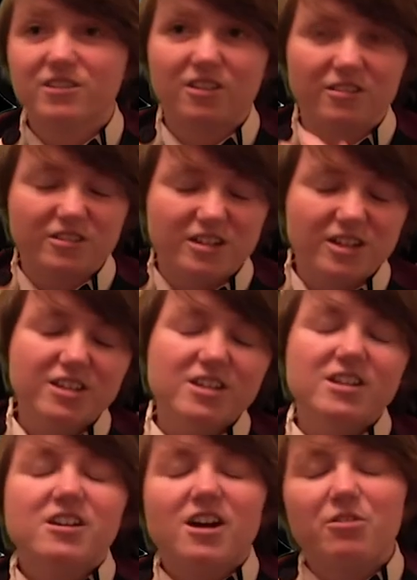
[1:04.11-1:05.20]
had other
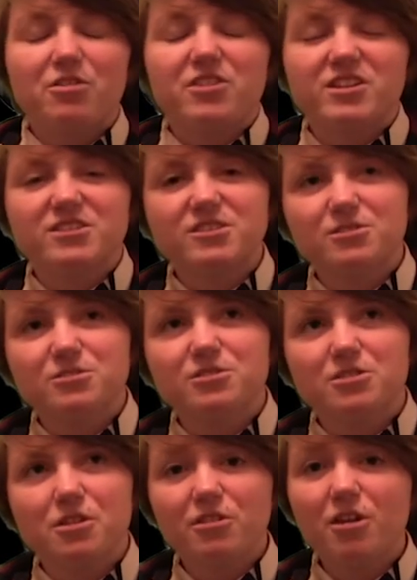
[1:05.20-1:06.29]
other things to do.
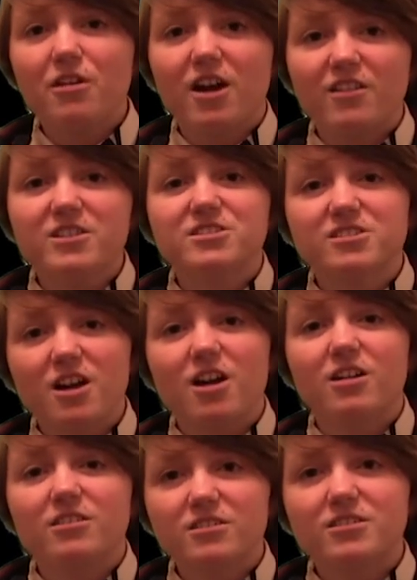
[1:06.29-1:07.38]
So no, it's,
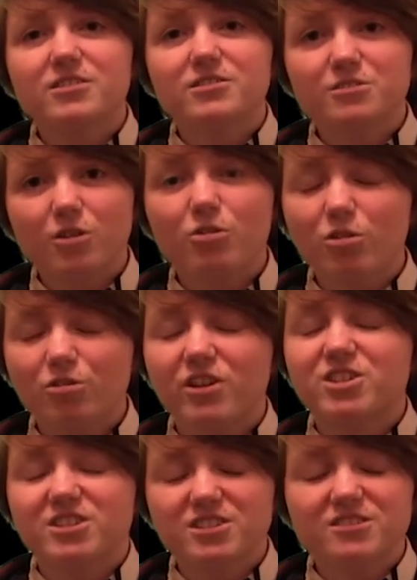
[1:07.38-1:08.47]
uh, it's an honour
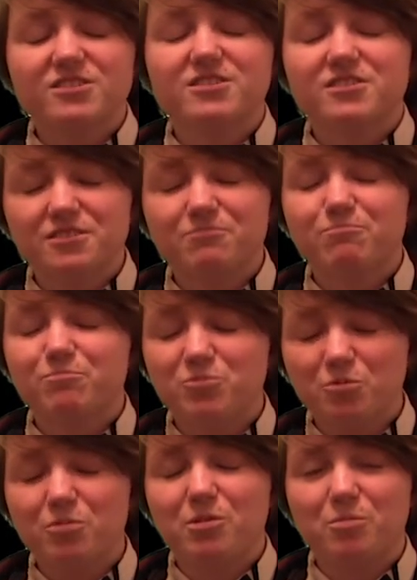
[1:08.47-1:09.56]
actually to, to,
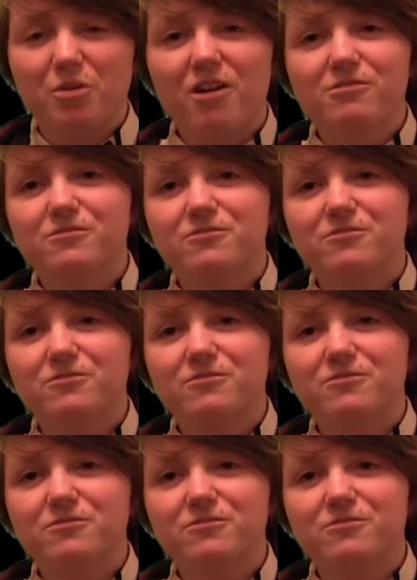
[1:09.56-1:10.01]
to have been a part